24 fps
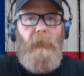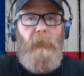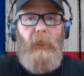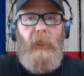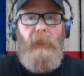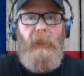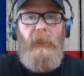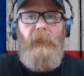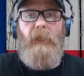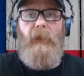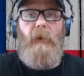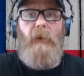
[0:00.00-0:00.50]

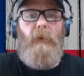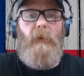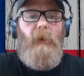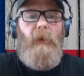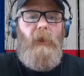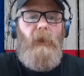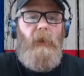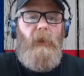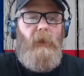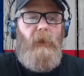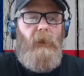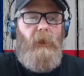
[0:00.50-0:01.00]
you know,
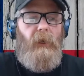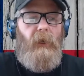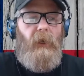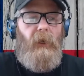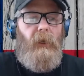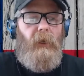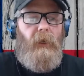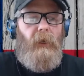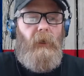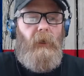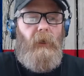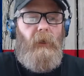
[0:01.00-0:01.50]

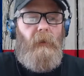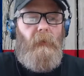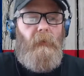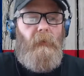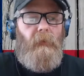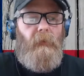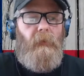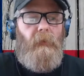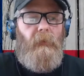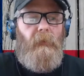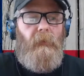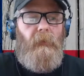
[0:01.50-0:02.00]
I
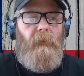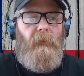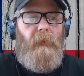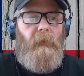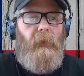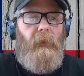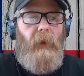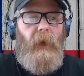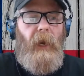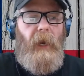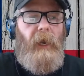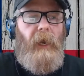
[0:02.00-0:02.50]

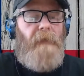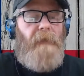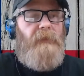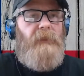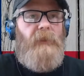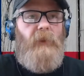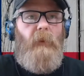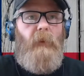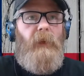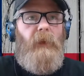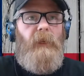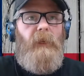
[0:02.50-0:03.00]
have
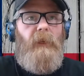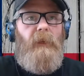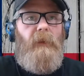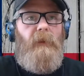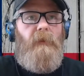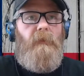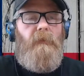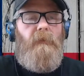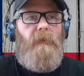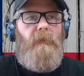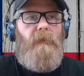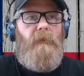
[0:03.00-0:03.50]

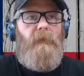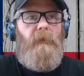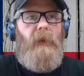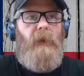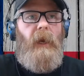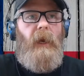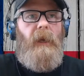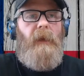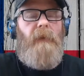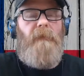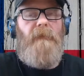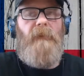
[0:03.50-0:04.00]

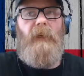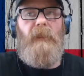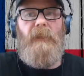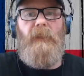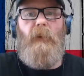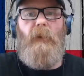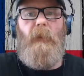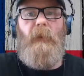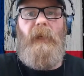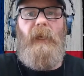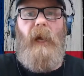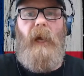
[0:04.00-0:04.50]
got so
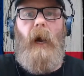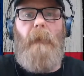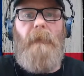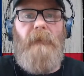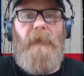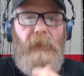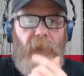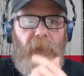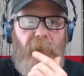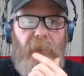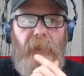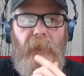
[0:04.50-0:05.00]
many
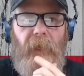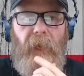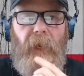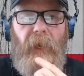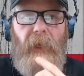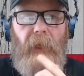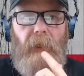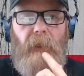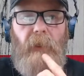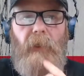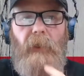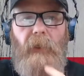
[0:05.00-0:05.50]
options
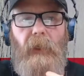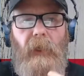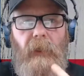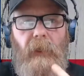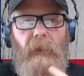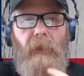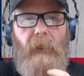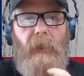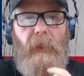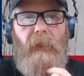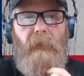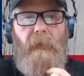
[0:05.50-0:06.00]
that
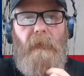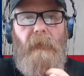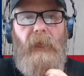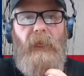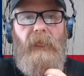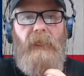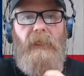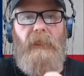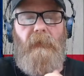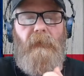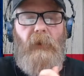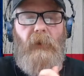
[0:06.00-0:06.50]
it
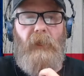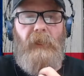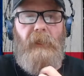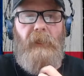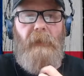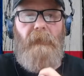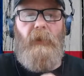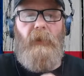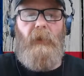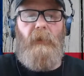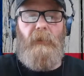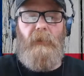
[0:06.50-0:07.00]
makes it very
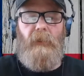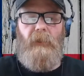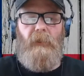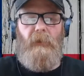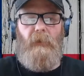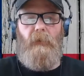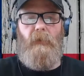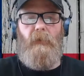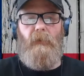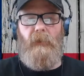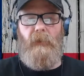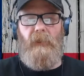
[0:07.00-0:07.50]
difficult
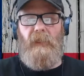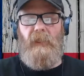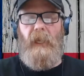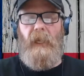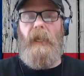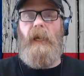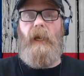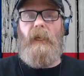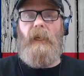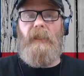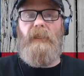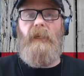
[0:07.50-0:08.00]
to stay
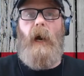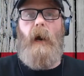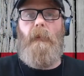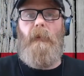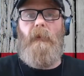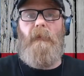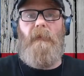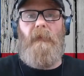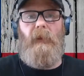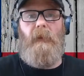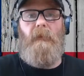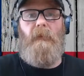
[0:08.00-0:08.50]
on top
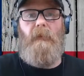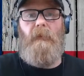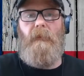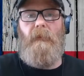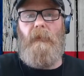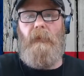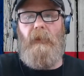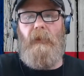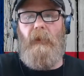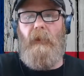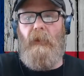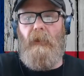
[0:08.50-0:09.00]
of it.
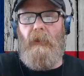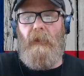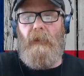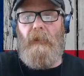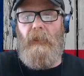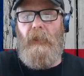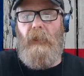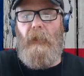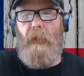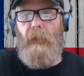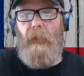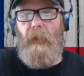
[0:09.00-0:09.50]
You
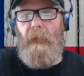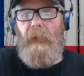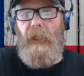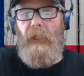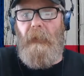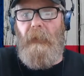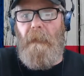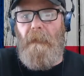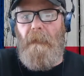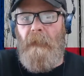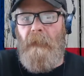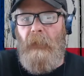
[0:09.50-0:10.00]
know what I
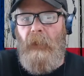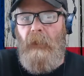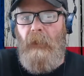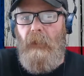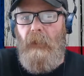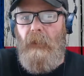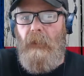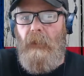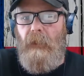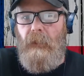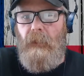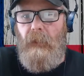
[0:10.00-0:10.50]
mean?
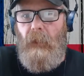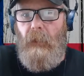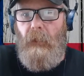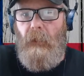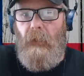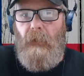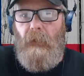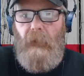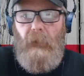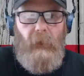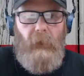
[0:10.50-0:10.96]
So